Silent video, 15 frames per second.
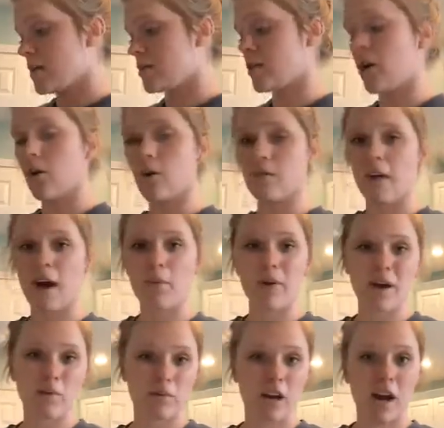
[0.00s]
So that
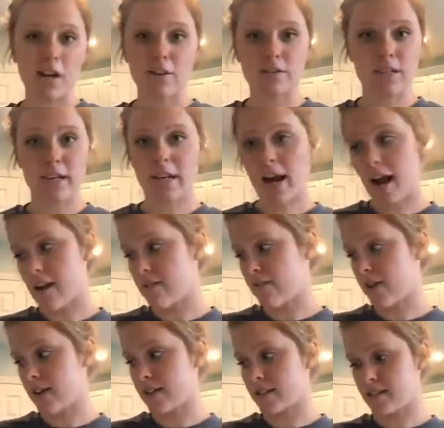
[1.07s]
way we're not using a knife
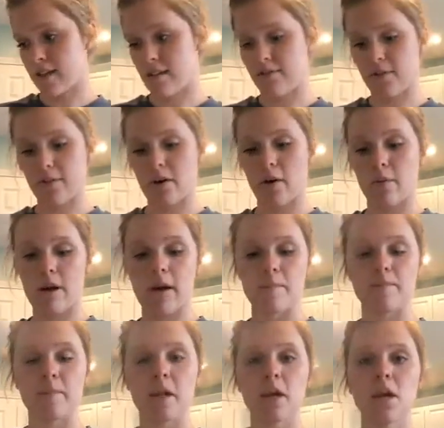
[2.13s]
and it's safer that way.
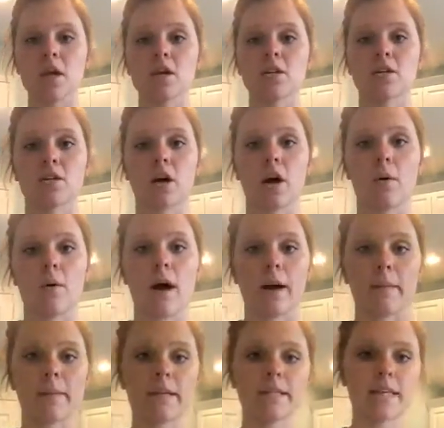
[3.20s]
So
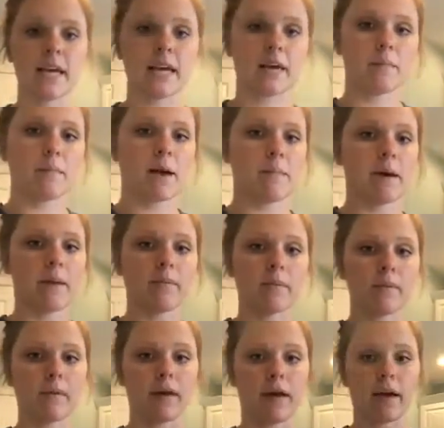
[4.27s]
I'm gonna take my paper
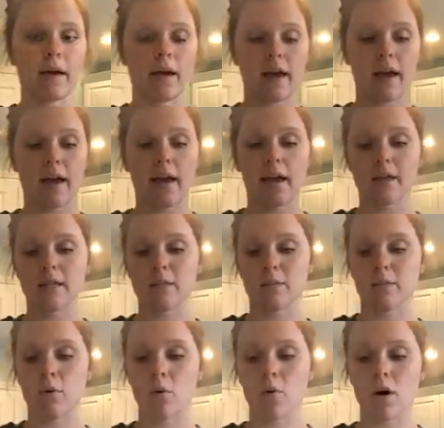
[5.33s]
plate and
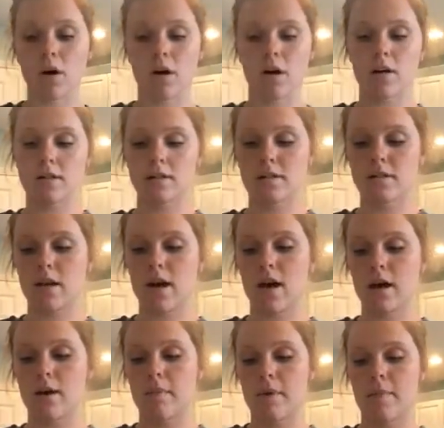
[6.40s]
pour
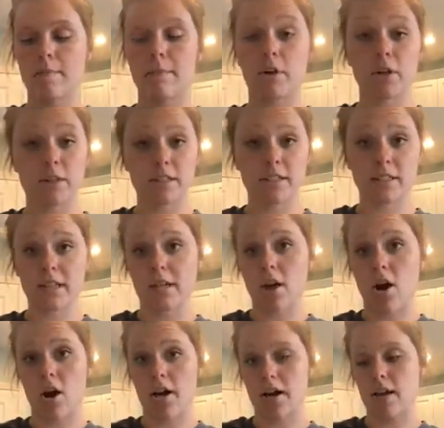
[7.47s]
some
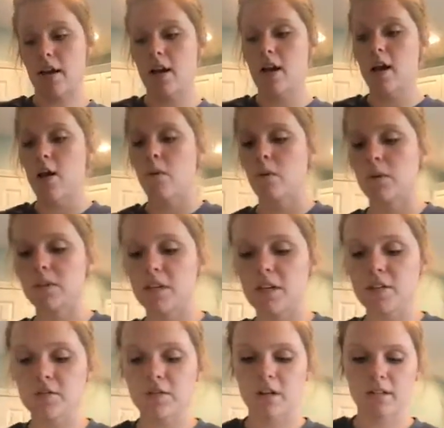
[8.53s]
birdseed on it. Once I
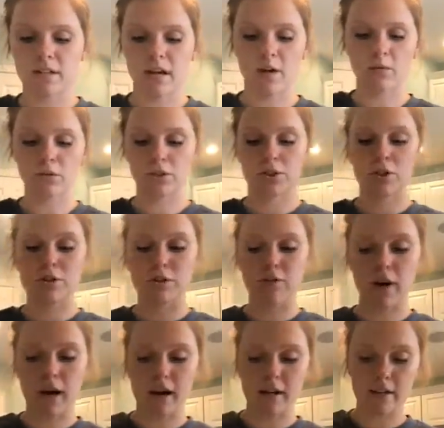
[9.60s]
do this, I will show
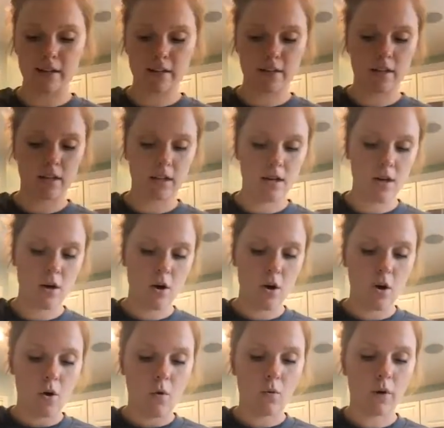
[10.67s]
you guys
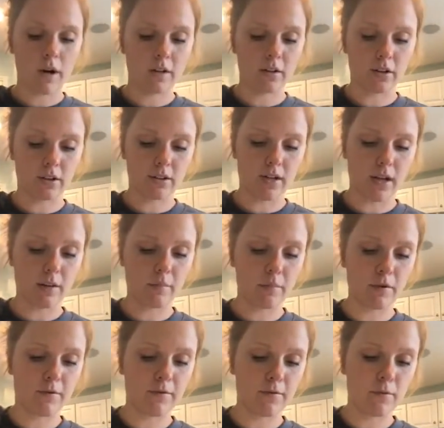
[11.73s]
what it looks like
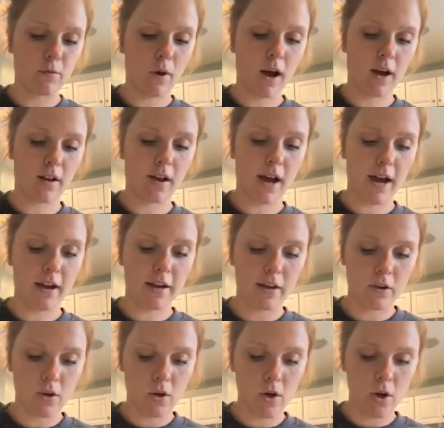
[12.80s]
while I
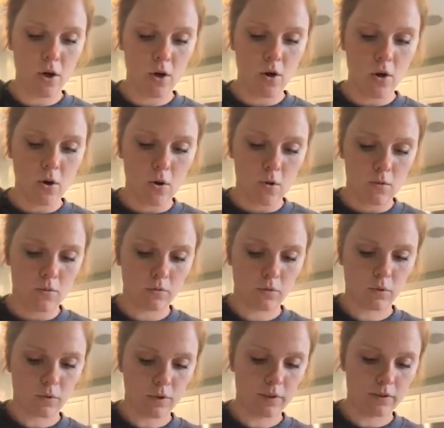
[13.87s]

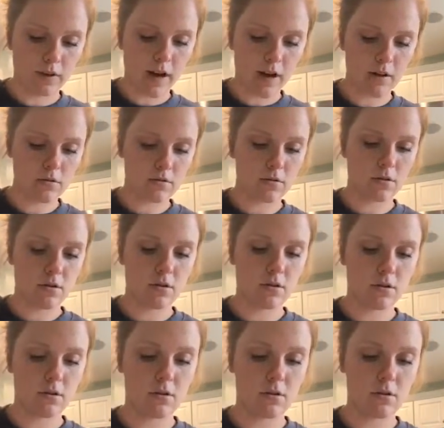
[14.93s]
roll it around.